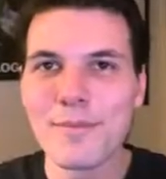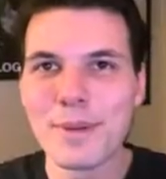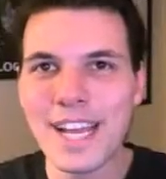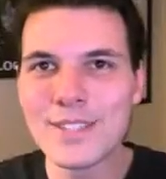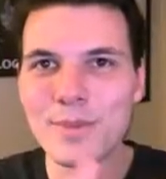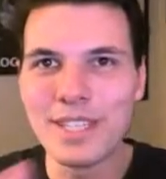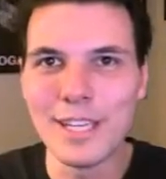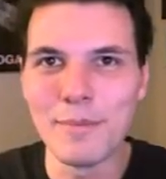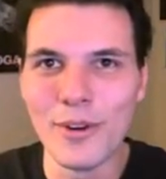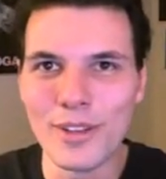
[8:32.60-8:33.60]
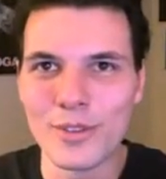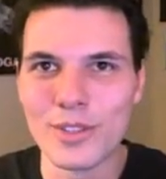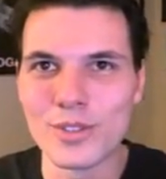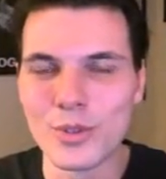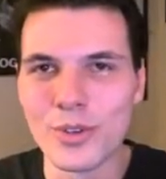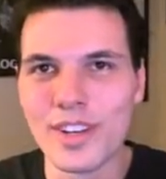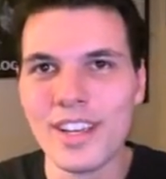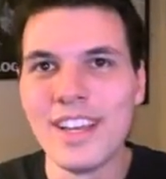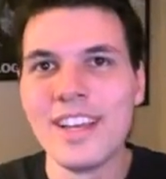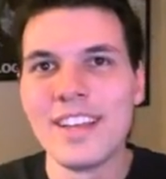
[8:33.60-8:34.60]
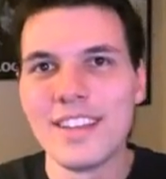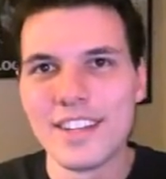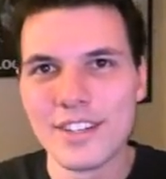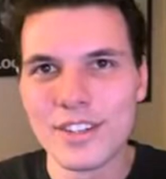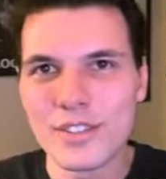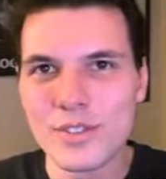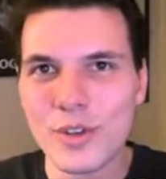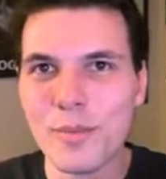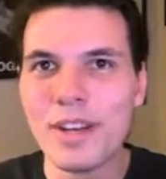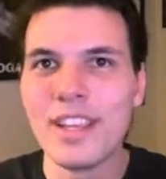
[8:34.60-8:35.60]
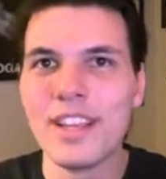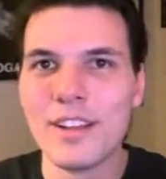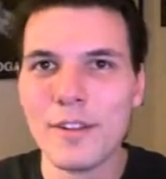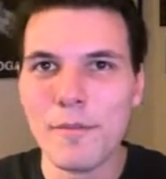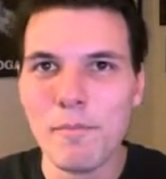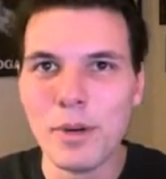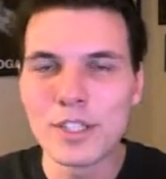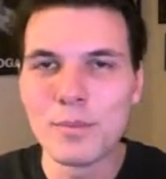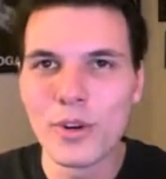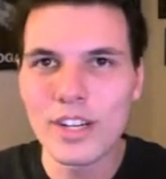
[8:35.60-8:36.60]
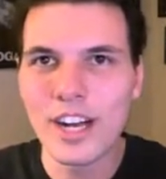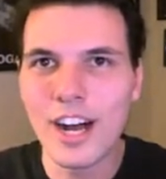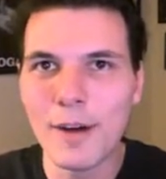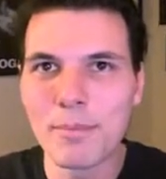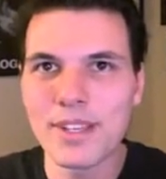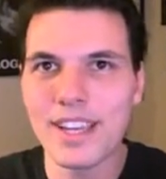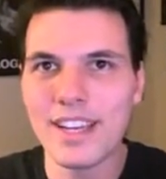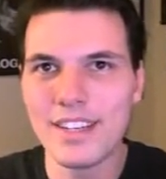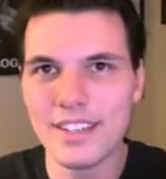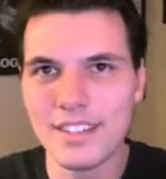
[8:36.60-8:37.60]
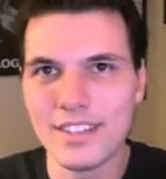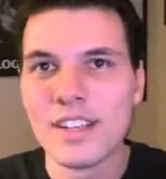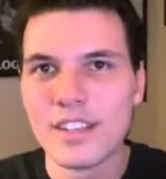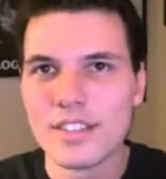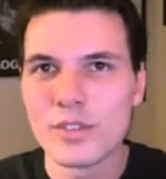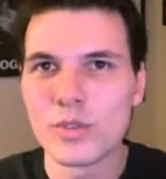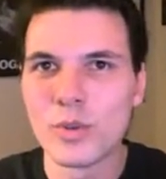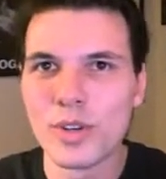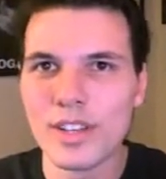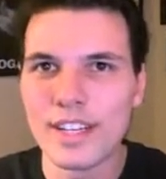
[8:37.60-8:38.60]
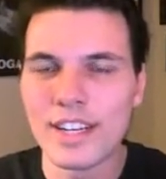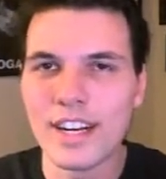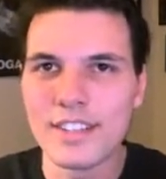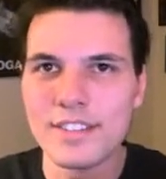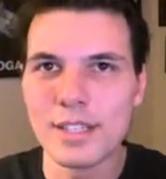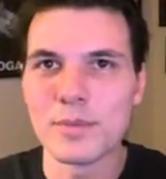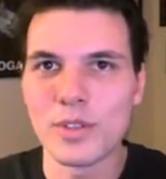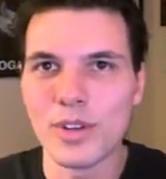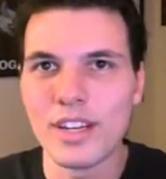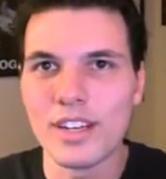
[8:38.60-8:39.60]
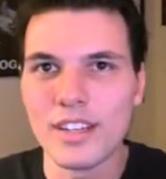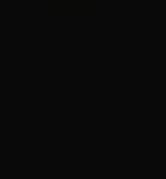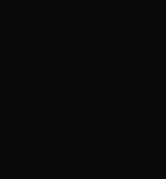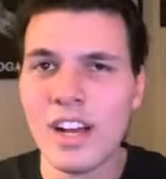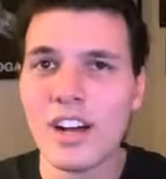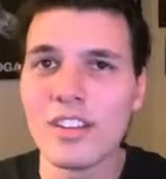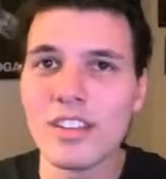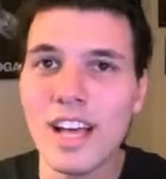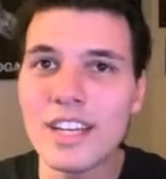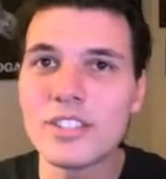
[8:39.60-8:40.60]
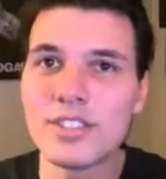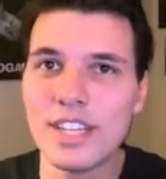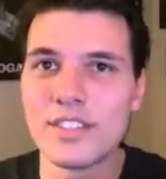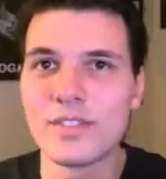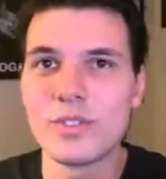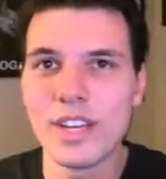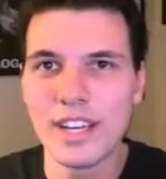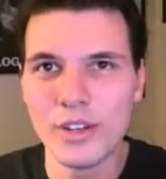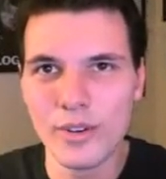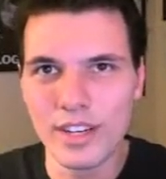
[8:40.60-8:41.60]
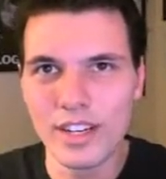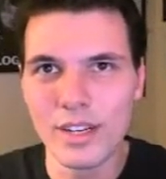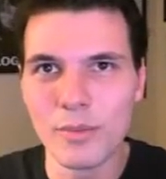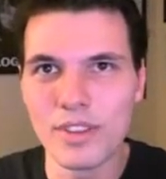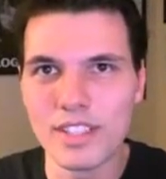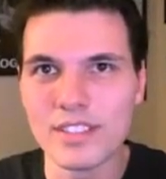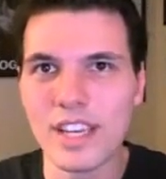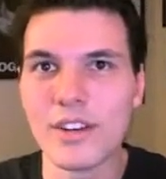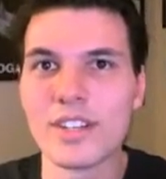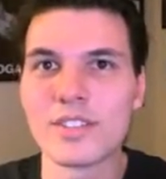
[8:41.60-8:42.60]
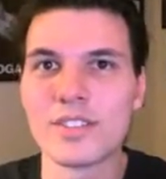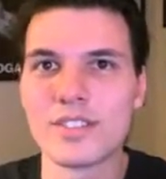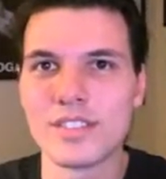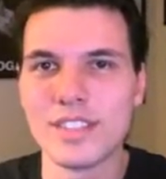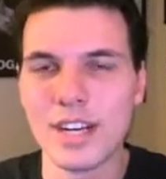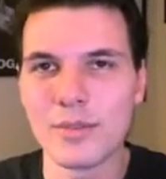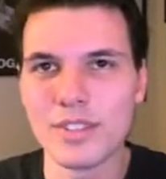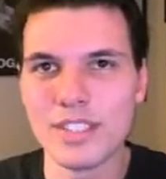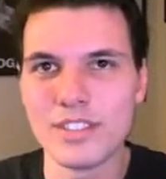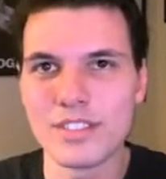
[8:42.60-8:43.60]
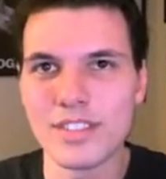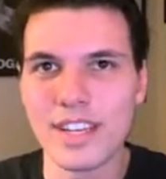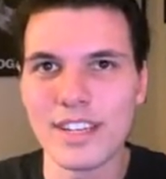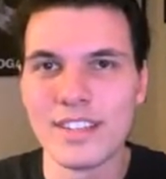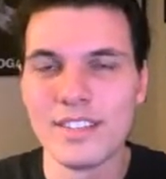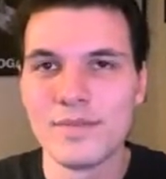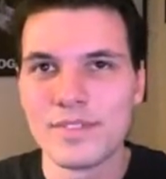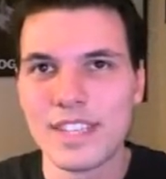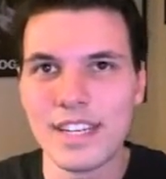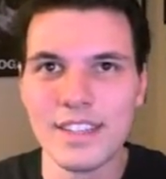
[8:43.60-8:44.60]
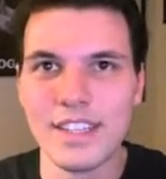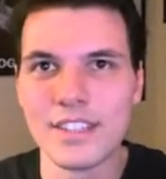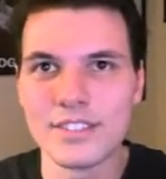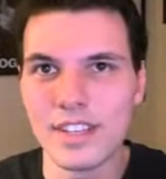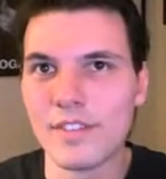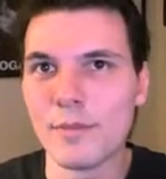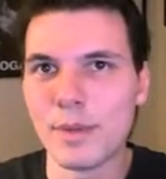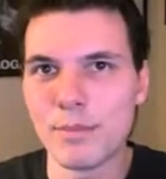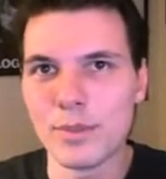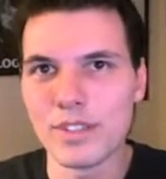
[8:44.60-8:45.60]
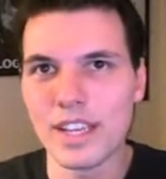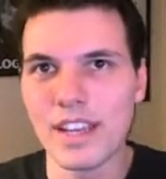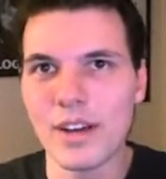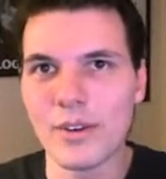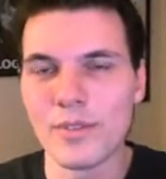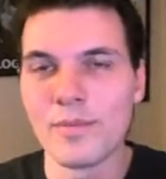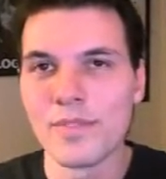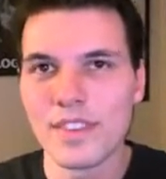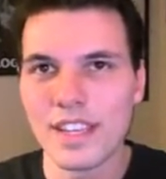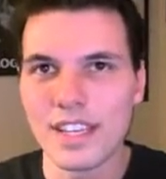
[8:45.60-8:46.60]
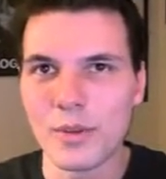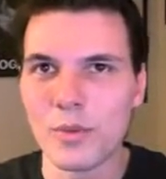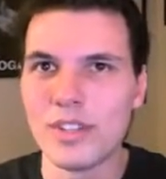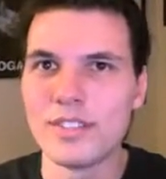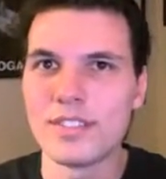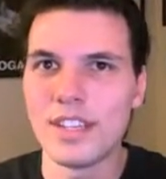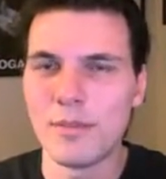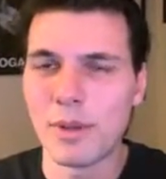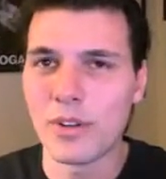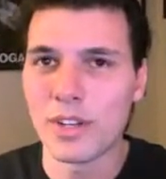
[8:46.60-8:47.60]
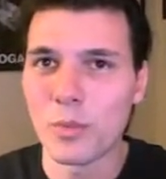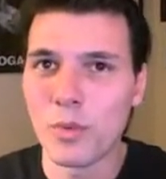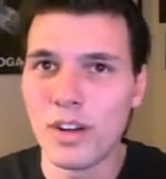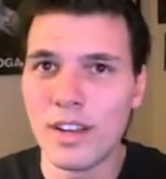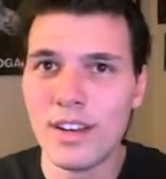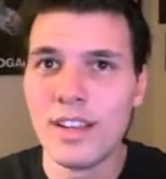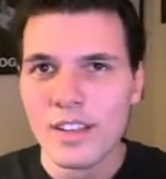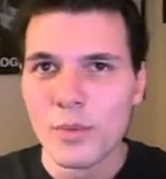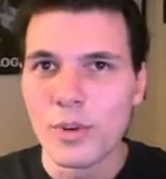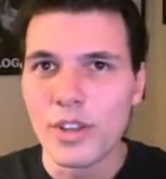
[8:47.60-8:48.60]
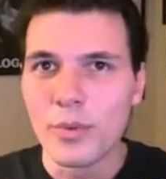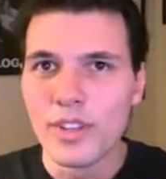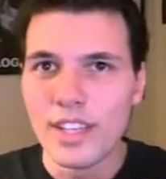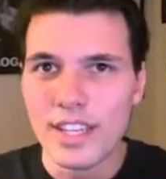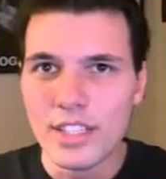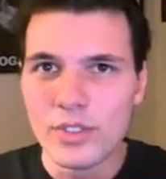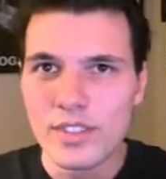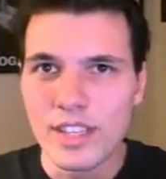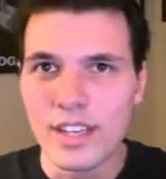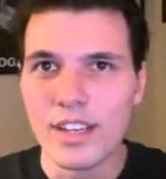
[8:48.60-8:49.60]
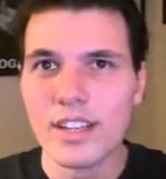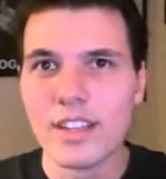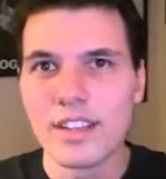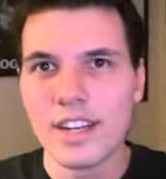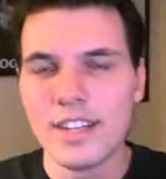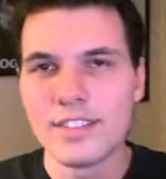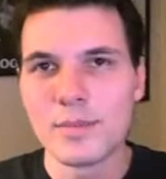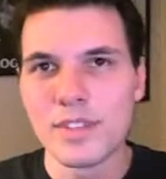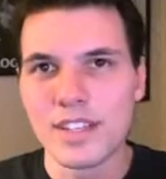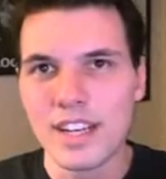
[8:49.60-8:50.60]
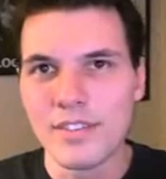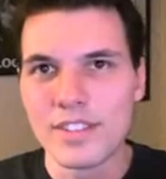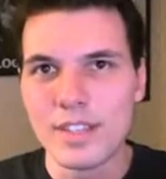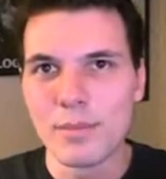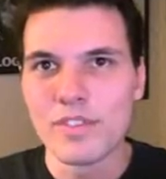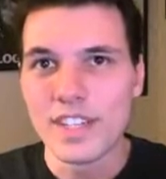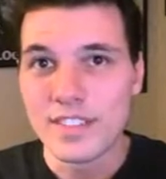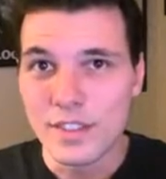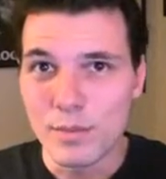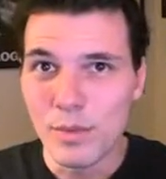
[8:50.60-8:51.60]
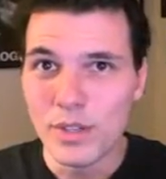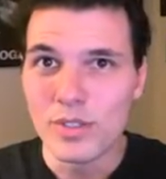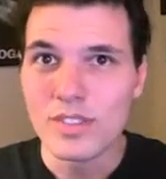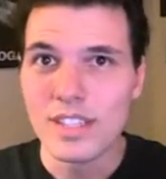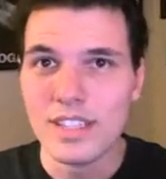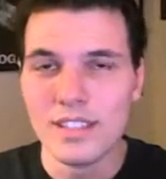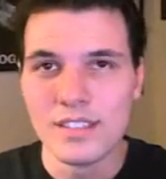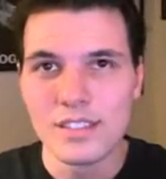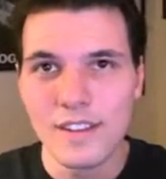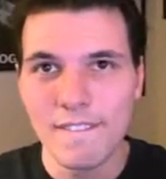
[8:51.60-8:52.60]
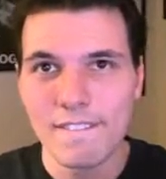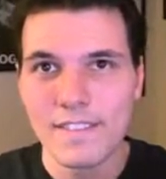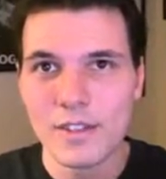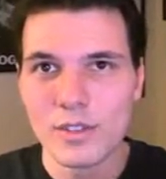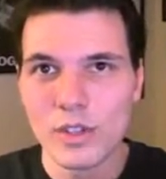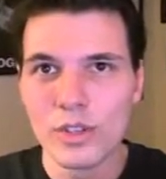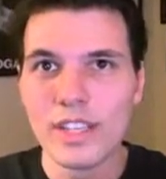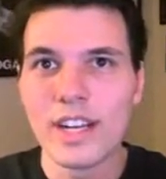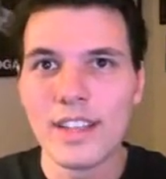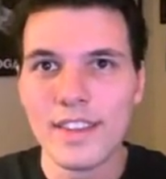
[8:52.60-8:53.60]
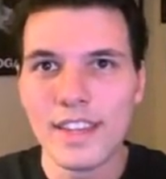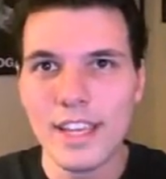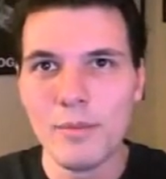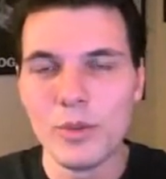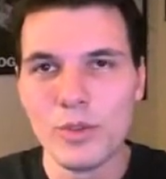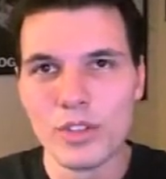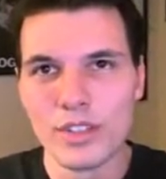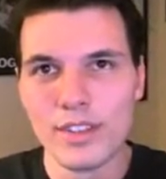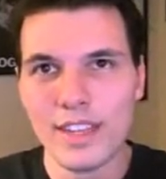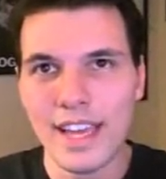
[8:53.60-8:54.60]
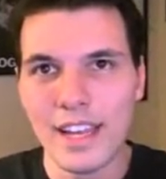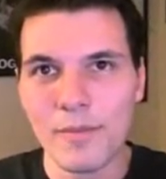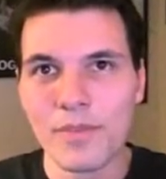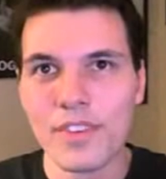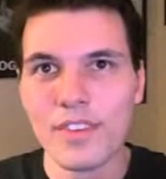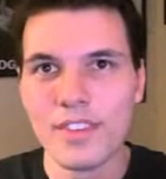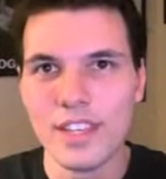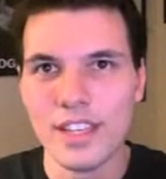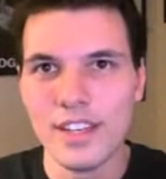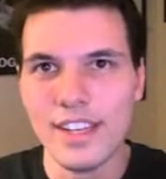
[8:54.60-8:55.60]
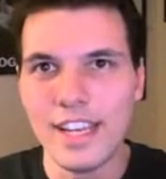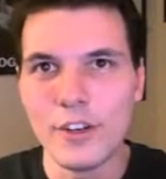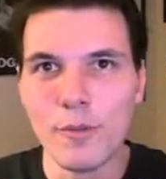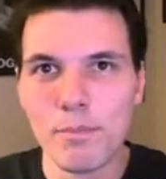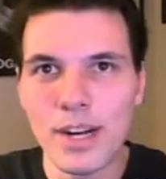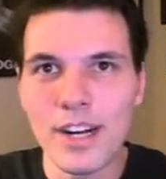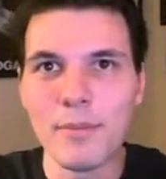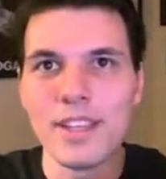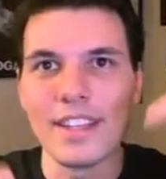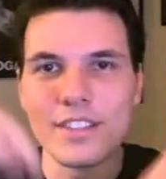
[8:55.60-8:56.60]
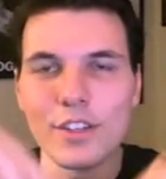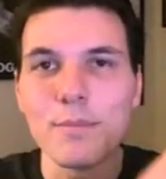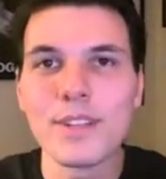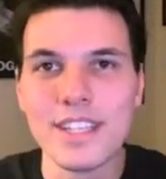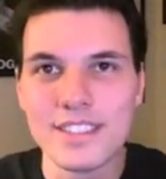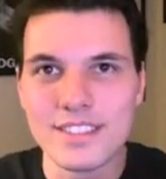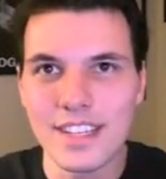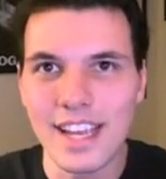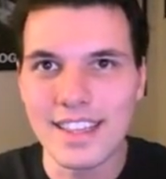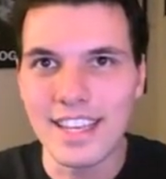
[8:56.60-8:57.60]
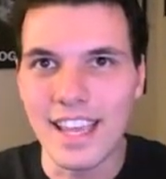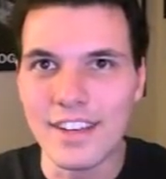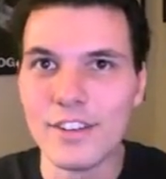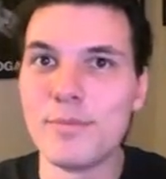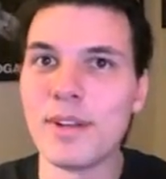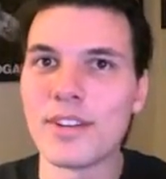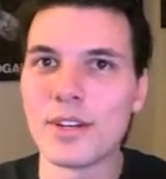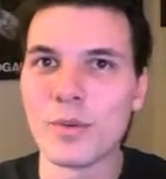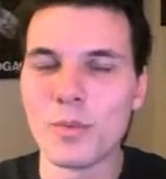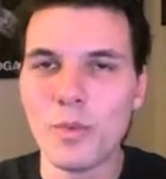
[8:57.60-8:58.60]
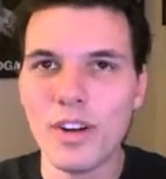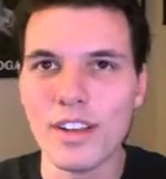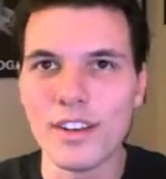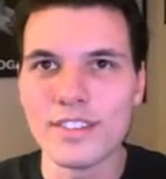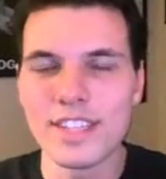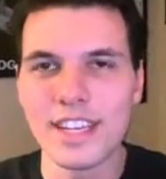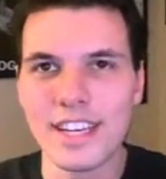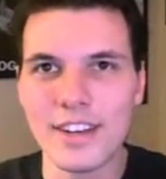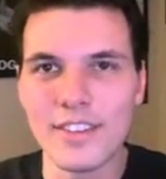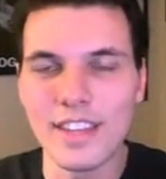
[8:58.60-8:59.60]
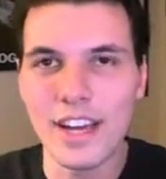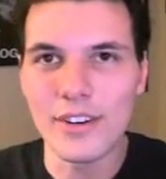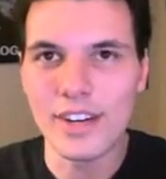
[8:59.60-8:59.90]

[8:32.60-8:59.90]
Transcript: But as we keep going through the story, there are so many much more complicated storyline concepts going on. A lot of shades of gray going on with these characters. It's not really just like, get in there, save the people, get out, like it was in Metal Gear 1. One of the really interesting concepts that kind of exemplifies this most is early on in the game, you learn that the NATO bombing that took place at the end of Metal Gear 1, taking out the Outer